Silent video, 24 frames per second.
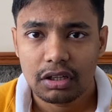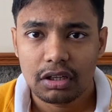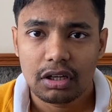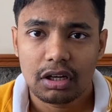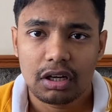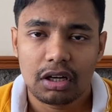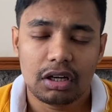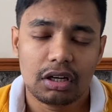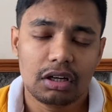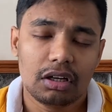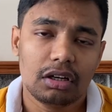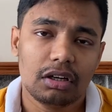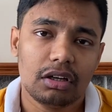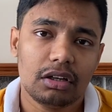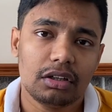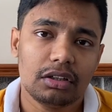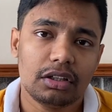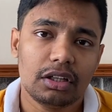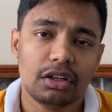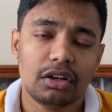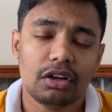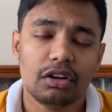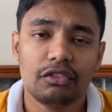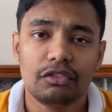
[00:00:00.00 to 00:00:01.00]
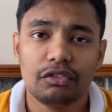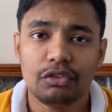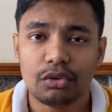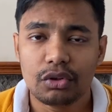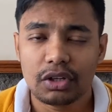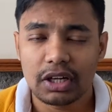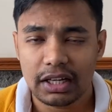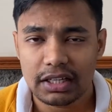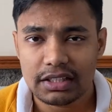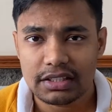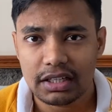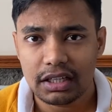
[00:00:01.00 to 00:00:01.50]
There are few
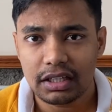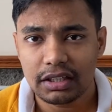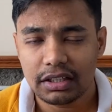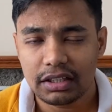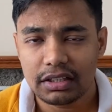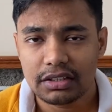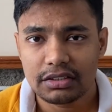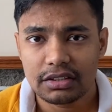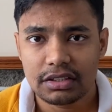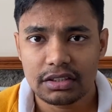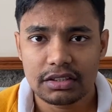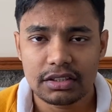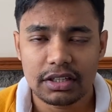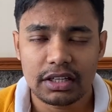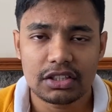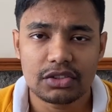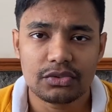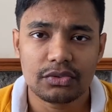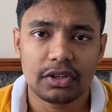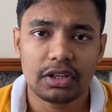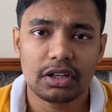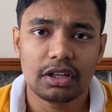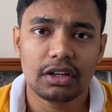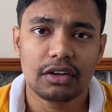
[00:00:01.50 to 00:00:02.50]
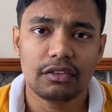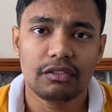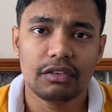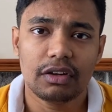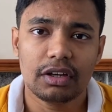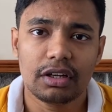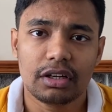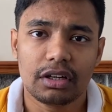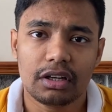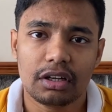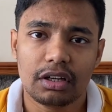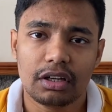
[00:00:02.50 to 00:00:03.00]
consultancies as well
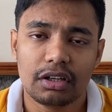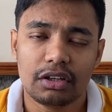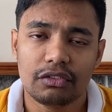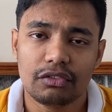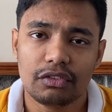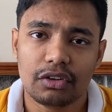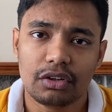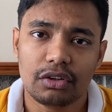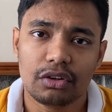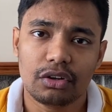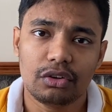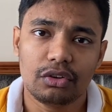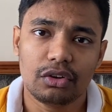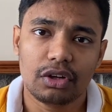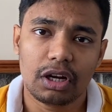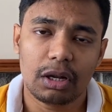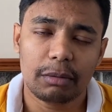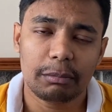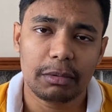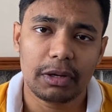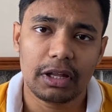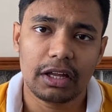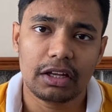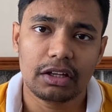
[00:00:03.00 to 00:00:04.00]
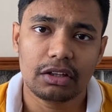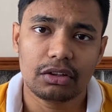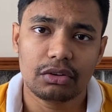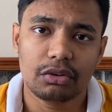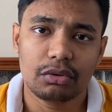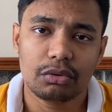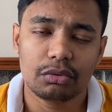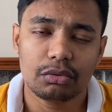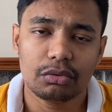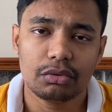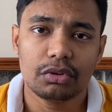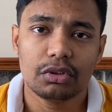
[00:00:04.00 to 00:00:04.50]
where if at all you are applying
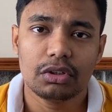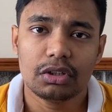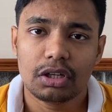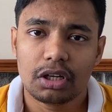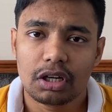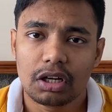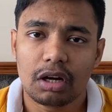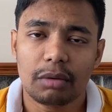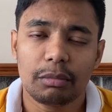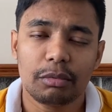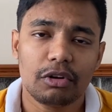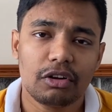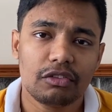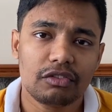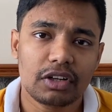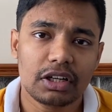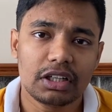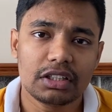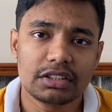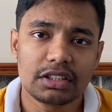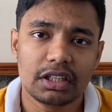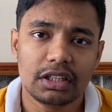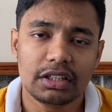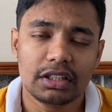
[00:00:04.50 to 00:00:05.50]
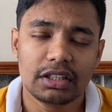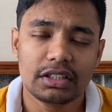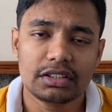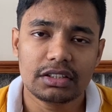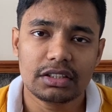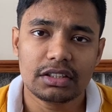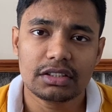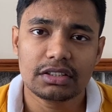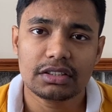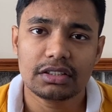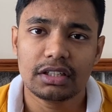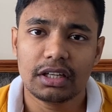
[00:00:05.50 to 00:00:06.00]
through couple of
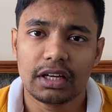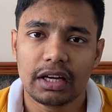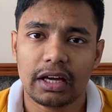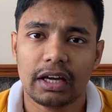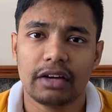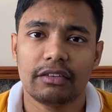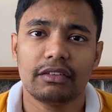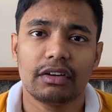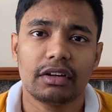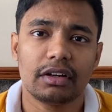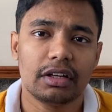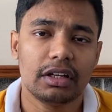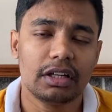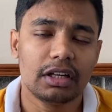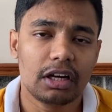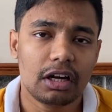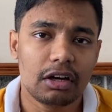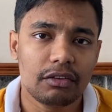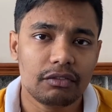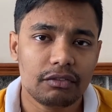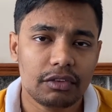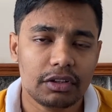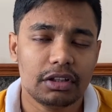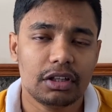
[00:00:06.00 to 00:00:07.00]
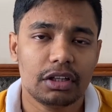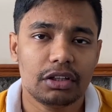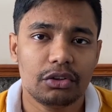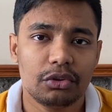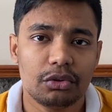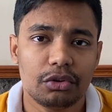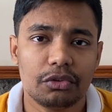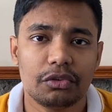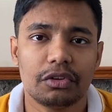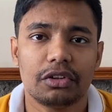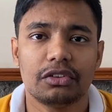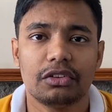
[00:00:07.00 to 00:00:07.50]
consultancies, they have a link up with that
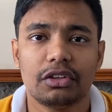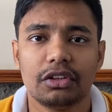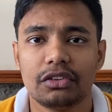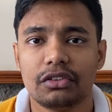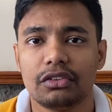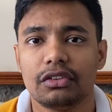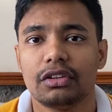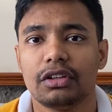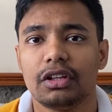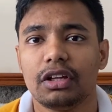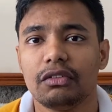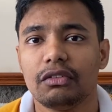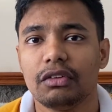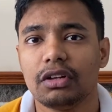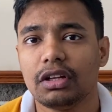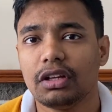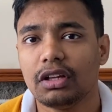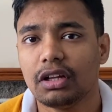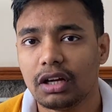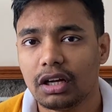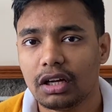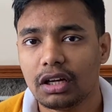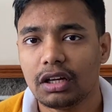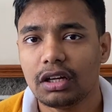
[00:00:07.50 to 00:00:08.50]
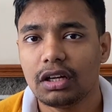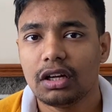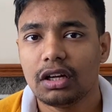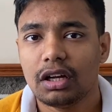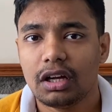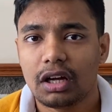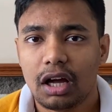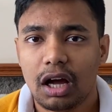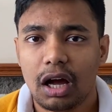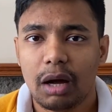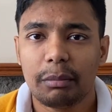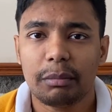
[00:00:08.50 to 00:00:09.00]
universities. They will
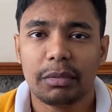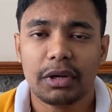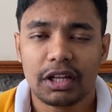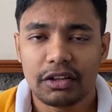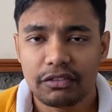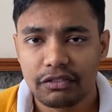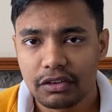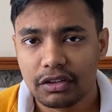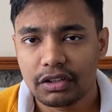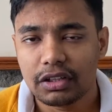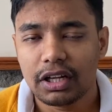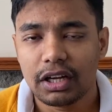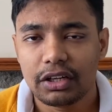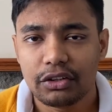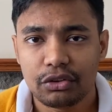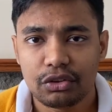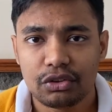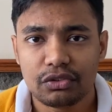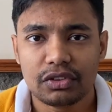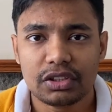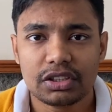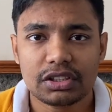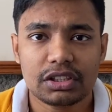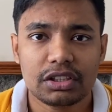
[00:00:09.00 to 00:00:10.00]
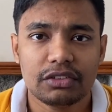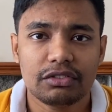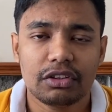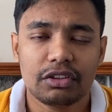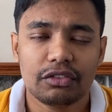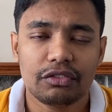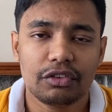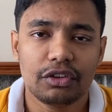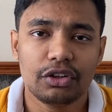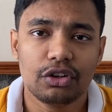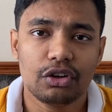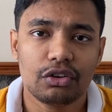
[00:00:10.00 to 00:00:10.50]
apply for that university for
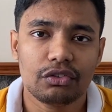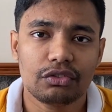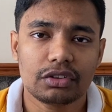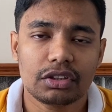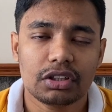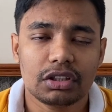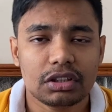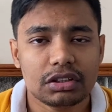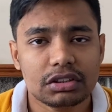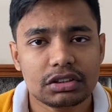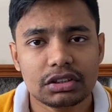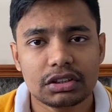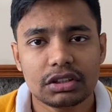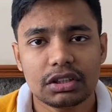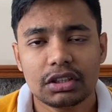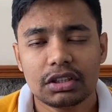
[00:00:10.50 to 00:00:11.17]
free of cost.